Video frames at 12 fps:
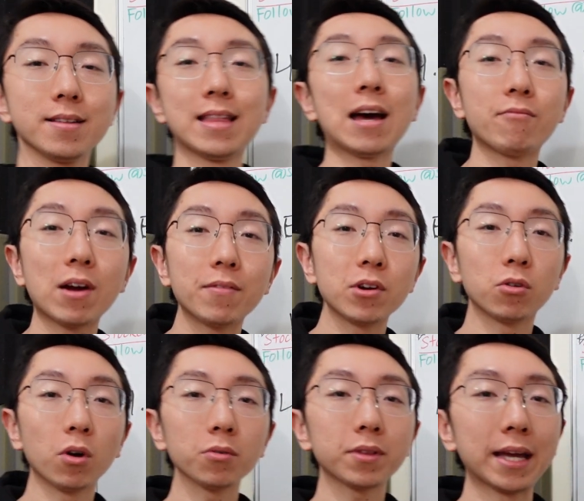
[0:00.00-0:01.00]
That revenue
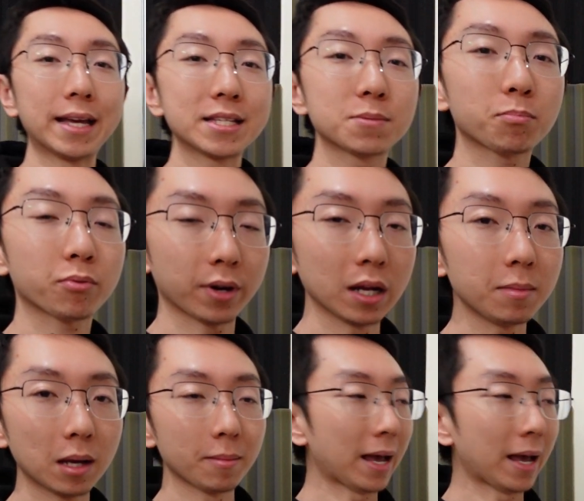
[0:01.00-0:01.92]
growth is premium.